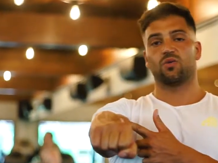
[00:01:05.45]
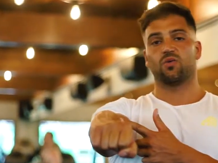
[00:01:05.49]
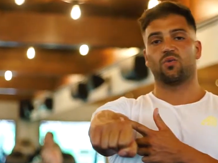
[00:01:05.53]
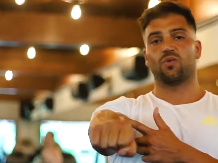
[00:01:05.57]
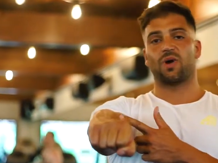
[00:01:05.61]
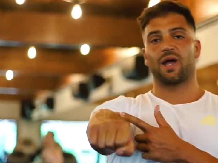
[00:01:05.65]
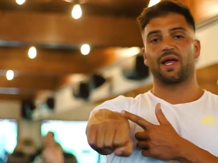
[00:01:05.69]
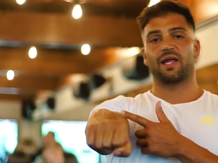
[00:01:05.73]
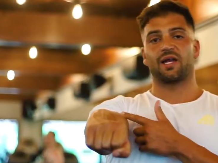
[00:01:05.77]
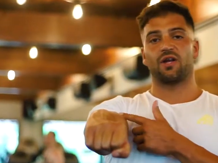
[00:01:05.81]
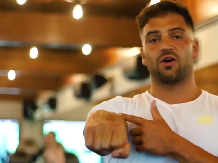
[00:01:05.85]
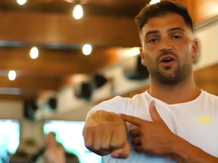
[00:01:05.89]

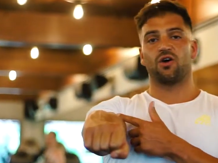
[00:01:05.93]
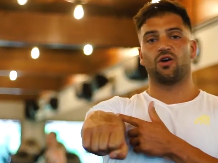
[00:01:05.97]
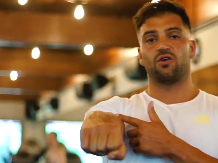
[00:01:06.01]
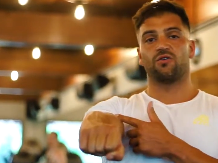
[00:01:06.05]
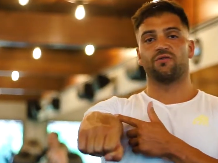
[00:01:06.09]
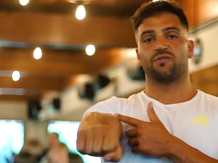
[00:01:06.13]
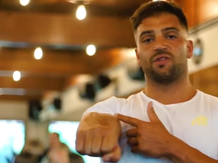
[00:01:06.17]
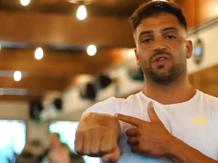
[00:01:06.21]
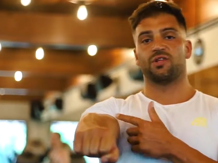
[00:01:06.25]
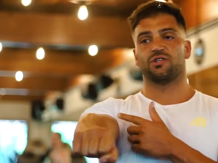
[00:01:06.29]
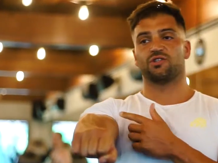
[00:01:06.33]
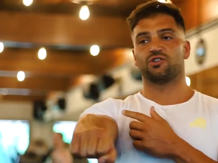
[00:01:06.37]
weight
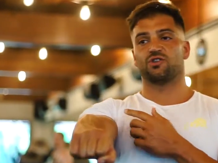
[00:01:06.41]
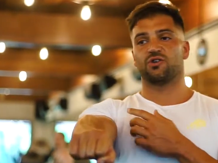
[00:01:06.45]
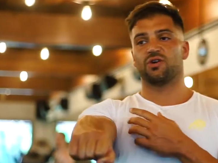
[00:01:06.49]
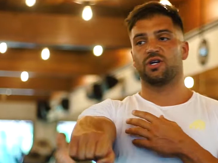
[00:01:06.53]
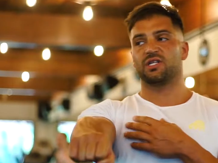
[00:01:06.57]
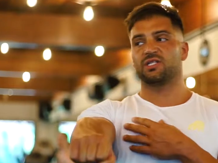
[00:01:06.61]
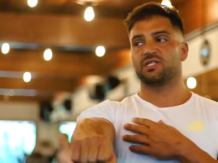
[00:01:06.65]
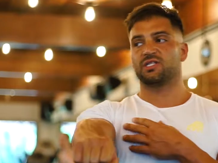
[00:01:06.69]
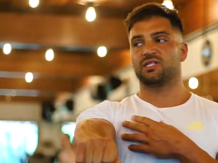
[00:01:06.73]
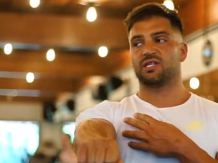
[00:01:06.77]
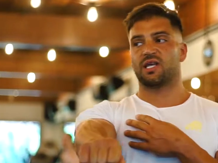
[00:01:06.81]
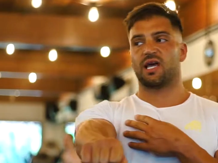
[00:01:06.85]
over the
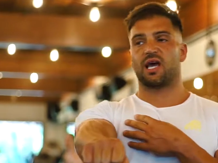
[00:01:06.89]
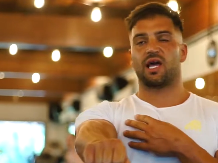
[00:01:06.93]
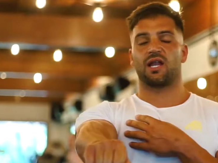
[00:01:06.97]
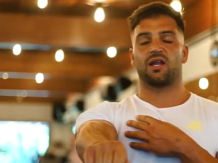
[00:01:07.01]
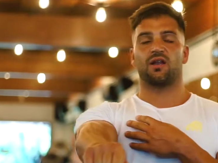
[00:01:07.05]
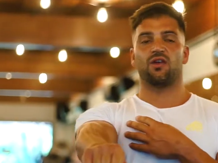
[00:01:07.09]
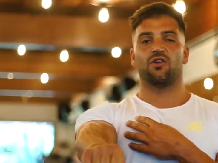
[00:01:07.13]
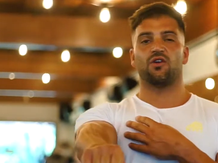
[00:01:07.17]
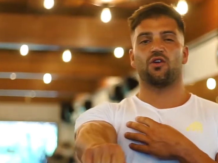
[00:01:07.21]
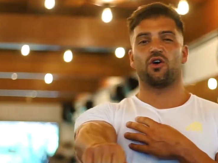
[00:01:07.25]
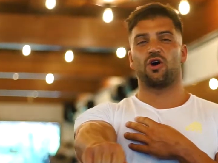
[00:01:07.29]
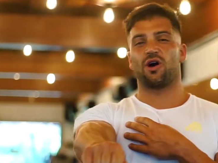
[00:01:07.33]
joints
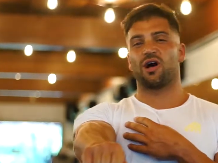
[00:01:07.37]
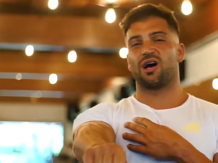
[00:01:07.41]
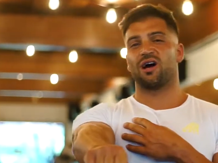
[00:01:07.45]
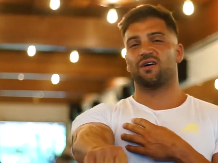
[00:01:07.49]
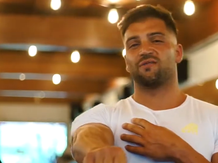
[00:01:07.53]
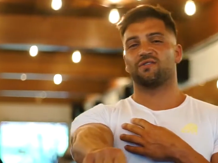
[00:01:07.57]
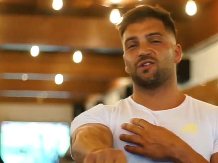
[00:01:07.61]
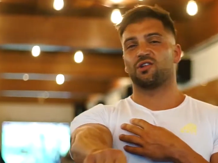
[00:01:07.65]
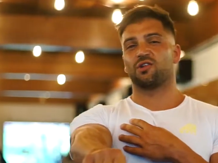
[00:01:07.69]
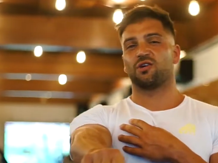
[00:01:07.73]
and not have